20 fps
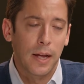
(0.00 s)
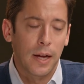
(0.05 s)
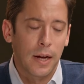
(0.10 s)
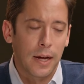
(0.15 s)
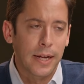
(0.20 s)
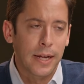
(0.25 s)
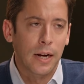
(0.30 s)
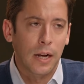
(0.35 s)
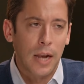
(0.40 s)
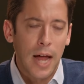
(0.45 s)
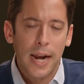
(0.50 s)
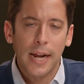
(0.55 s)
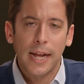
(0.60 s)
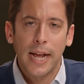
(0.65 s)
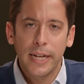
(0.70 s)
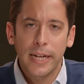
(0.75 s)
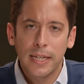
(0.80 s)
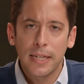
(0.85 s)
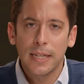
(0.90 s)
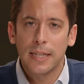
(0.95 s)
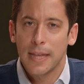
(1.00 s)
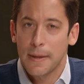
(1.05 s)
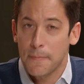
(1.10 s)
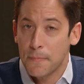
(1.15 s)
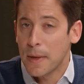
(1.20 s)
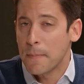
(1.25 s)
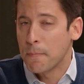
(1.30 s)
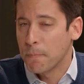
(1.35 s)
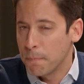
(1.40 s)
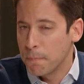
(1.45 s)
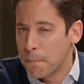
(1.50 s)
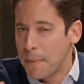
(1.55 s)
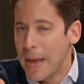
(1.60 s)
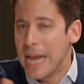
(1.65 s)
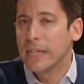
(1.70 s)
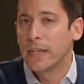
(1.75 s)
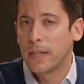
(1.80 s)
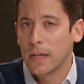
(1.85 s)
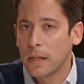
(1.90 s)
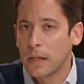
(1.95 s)
uh, in a lot of cases, they, they
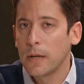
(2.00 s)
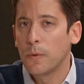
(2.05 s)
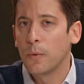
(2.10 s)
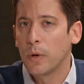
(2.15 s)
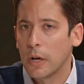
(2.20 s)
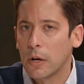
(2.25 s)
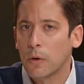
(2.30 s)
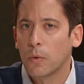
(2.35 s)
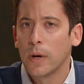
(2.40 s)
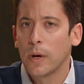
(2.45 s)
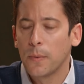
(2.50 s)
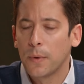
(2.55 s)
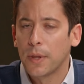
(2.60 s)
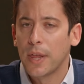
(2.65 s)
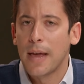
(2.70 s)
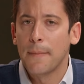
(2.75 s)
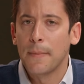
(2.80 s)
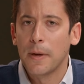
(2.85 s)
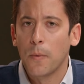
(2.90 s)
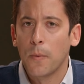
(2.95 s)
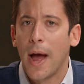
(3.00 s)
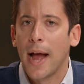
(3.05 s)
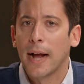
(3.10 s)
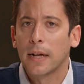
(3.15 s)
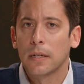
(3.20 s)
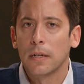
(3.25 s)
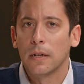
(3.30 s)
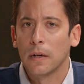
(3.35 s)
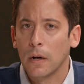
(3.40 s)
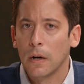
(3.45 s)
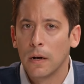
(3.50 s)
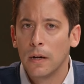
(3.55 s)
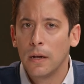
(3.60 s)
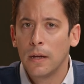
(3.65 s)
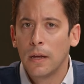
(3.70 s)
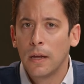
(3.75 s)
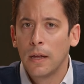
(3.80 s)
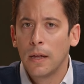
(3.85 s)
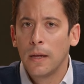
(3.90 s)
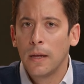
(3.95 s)
basically would agree with Amy Wax here.
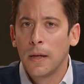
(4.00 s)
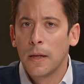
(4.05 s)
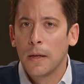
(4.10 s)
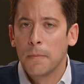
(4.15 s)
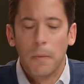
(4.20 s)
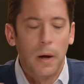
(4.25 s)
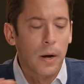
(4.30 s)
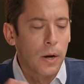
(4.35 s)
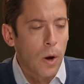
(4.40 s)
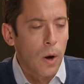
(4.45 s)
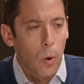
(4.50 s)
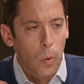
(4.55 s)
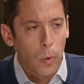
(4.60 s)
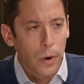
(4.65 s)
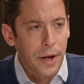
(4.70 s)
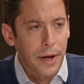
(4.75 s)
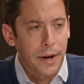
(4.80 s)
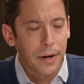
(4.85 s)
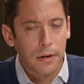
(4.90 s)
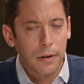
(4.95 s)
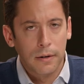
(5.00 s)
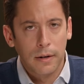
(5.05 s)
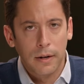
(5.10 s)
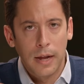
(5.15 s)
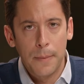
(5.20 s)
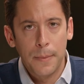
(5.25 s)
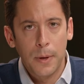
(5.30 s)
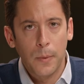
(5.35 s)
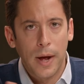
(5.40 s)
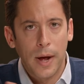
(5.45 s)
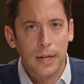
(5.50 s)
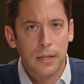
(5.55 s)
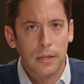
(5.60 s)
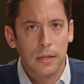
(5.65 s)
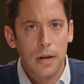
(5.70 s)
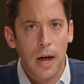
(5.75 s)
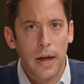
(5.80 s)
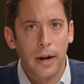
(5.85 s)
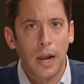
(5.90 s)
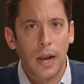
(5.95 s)
But no, we're not. Amy Wax
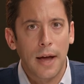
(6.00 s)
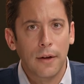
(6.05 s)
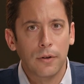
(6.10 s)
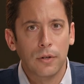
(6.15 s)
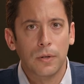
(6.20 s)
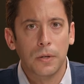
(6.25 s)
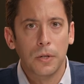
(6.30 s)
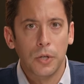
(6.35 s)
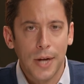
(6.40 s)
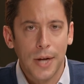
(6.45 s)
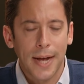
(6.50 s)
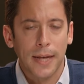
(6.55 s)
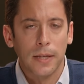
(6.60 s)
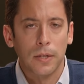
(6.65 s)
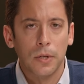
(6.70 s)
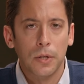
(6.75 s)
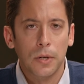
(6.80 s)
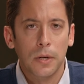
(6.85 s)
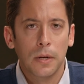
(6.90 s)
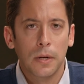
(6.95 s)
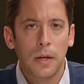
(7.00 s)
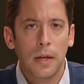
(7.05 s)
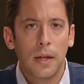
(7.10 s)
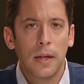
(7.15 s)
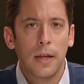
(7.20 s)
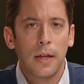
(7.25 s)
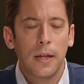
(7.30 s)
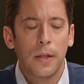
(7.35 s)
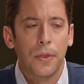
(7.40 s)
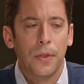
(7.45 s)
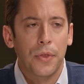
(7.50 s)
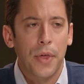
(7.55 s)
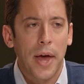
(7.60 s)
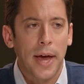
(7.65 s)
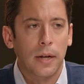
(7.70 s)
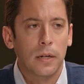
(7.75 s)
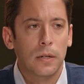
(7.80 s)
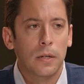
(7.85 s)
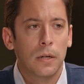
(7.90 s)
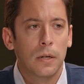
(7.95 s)
is not allowed to suggest
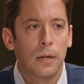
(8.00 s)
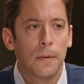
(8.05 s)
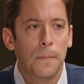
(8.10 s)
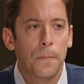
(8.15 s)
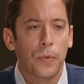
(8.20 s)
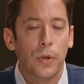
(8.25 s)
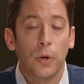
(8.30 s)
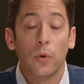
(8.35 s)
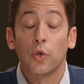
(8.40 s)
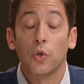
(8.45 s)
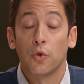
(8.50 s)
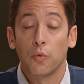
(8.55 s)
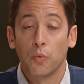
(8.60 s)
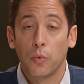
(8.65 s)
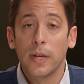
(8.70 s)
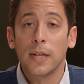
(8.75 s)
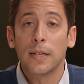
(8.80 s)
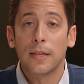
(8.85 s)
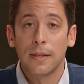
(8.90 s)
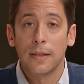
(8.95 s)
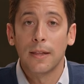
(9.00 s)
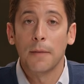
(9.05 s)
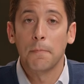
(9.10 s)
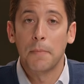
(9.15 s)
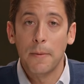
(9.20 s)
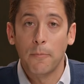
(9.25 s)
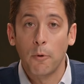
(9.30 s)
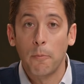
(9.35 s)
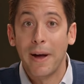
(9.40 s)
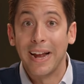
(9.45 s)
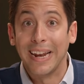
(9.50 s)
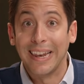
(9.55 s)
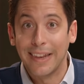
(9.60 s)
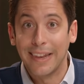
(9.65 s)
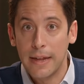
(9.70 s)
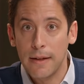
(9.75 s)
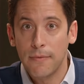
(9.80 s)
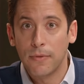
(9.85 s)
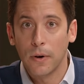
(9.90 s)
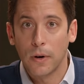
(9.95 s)
that there is a reason that people might
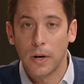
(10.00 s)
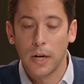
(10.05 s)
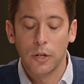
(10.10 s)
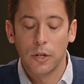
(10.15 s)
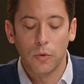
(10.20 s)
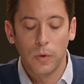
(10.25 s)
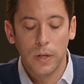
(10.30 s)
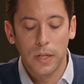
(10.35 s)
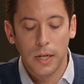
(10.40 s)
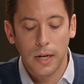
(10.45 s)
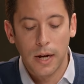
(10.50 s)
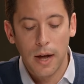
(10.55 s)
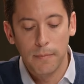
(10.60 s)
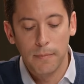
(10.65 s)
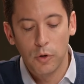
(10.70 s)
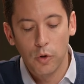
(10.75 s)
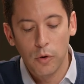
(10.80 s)
leave their countries and come